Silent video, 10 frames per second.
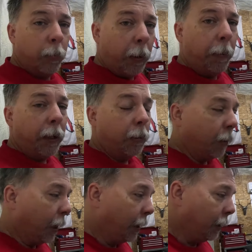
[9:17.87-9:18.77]
We may paint them
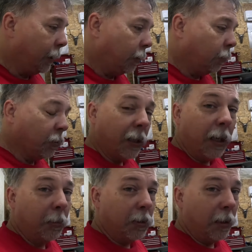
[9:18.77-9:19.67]
black again. We'll see
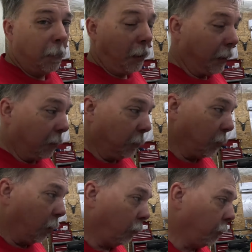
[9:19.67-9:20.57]
how much of that black
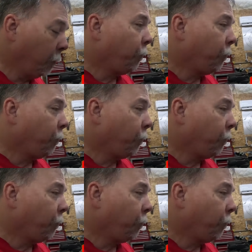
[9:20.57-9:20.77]
comes off.